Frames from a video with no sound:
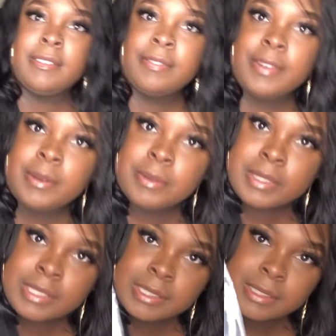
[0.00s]

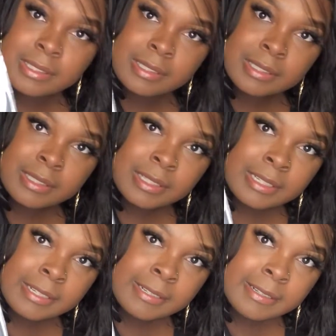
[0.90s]
Focus.
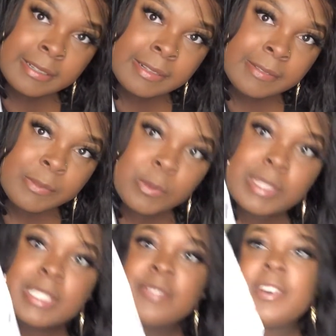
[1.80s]

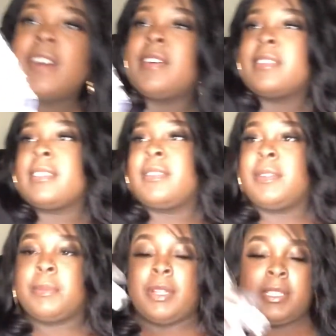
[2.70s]
What's 5 ounces of
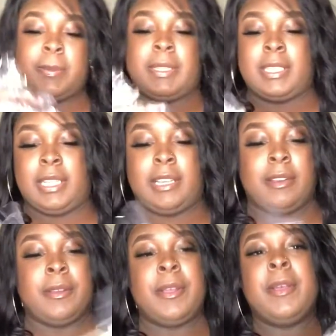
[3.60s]
lip gloss base in
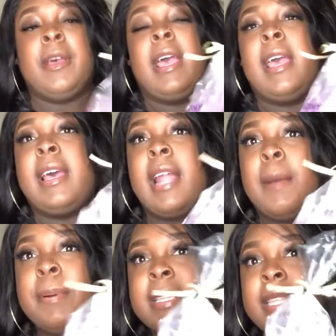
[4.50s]
here? And I put